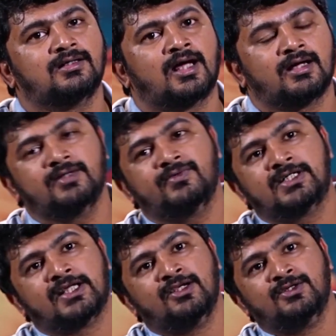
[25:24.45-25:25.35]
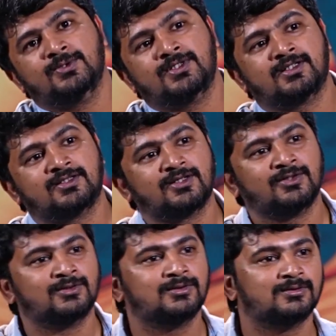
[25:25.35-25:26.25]
Darling will tell you that
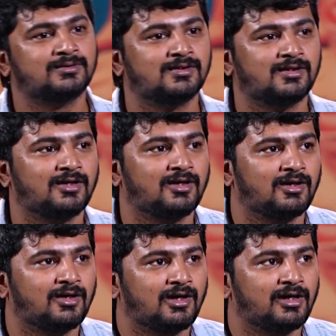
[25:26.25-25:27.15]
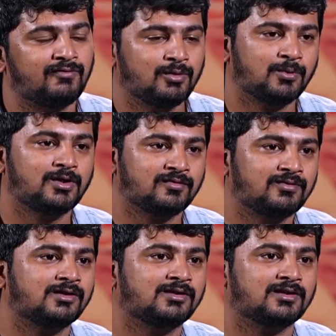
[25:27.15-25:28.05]
you know if you put
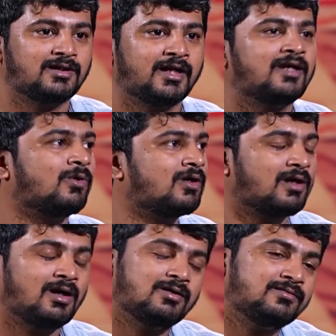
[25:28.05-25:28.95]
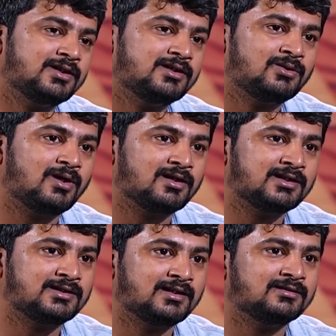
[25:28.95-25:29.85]
effort like what Raghav did to
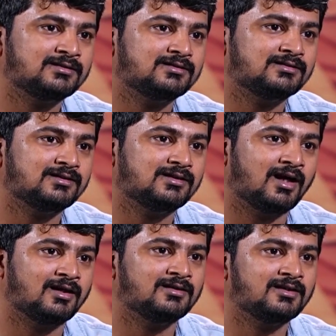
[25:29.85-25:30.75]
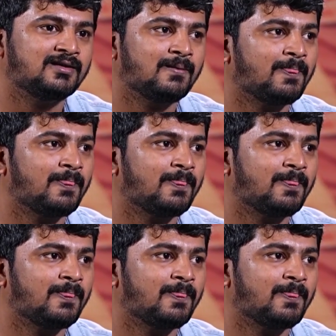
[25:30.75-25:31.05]
understand Anandi